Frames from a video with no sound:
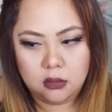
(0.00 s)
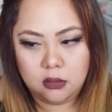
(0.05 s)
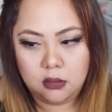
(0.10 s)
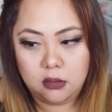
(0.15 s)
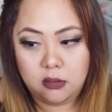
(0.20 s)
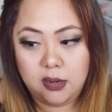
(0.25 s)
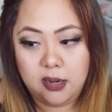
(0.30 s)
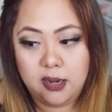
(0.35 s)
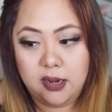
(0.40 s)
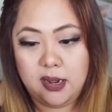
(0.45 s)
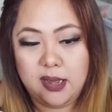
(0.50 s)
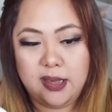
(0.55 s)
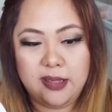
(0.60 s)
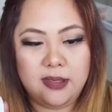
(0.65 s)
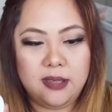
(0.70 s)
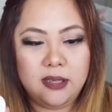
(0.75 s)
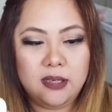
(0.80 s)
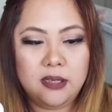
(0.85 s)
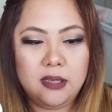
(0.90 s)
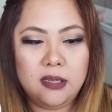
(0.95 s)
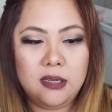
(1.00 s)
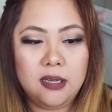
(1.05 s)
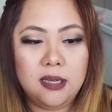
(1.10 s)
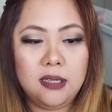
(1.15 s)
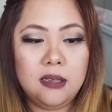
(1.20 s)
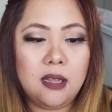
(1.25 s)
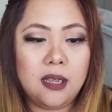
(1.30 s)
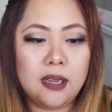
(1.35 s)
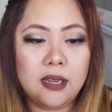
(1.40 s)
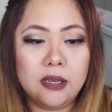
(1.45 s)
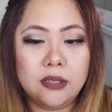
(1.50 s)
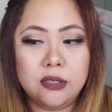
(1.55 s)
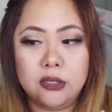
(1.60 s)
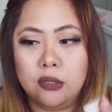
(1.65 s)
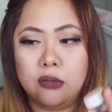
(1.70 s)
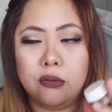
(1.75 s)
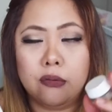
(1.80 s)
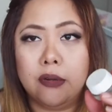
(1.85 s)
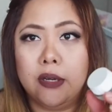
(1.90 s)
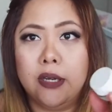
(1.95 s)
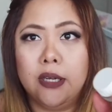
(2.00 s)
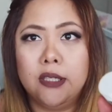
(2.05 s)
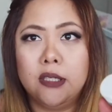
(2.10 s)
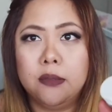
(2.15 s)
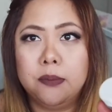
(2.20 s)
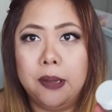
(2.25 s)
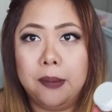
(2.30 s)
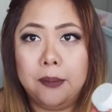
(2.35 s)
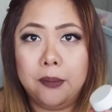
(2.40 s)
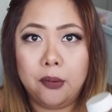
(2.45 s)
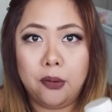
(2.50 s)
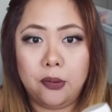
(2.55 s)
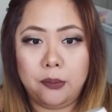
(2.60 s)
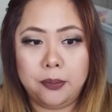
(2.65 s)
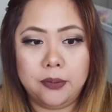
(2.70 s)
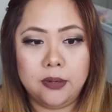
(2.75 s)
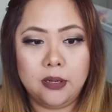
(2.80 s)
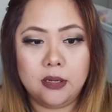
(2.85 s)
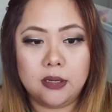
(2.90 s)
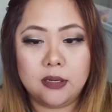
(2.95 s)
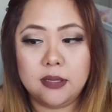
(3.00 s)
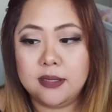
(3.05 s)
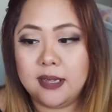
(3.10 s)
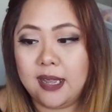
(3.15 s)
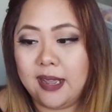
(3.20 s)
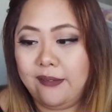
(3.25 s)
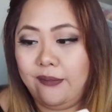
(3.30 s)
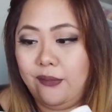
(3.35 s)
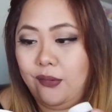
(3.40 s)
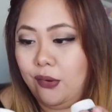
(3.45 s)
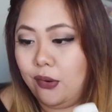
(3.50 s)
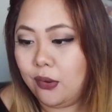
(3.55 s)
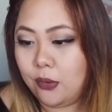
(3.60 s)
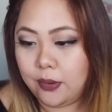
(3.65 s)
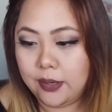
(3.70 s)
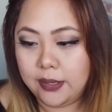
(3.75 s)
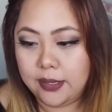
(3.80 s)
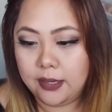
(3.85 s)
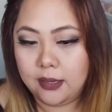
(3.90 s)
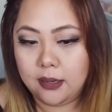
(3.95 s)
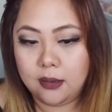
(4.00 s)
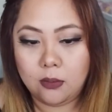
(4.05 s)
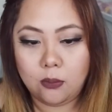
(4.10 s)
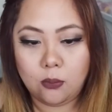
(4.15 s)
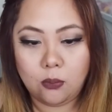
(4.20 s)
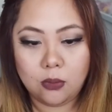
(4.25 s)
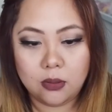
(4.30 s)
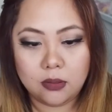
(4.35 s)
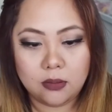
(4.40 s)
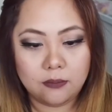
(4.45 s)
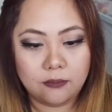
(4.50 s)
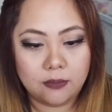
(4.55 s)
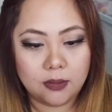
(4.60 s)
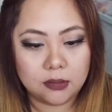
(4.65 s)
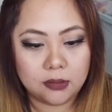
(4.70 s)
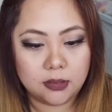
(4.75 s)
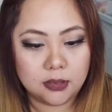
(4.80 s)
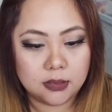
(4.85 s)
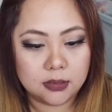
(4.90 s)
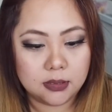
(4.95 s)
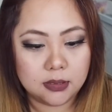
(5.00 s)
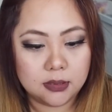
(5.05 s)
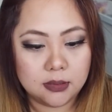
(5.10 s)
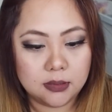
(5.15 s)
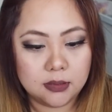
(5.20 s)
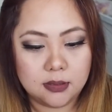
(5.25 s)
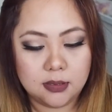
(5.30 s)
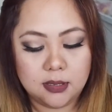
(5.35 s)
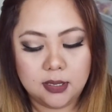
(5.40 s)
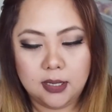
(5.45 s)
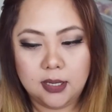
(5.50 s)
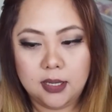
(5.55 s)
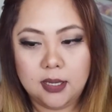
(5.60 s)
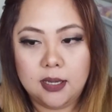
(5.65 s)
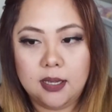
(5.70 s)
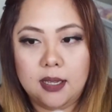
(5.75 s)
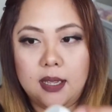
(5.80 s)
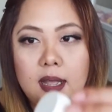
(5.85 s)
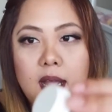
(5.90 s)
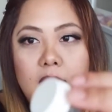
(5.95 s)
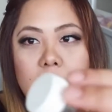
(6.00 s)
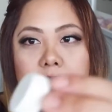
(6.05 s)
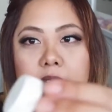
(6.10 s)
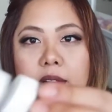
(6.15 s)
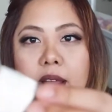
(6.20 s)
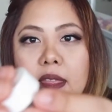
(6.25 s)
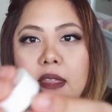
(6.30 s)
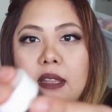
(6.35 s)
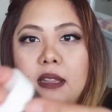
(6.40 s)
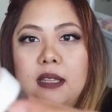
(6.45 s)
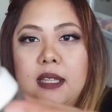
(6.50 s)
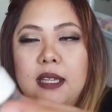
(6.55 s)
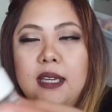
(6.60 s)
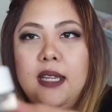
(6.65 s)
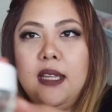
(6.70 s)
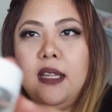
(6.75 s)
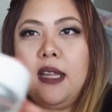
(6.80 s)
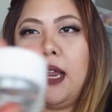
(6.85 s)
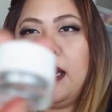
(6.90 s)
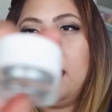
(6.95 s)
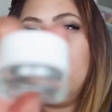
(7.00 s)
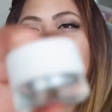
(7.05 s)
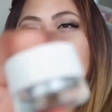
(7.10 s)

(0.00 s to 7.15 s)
Alright, I think you need like a degree to be able to open it because I have no idea what the fuck this is. It kind of like, the lid, it kind of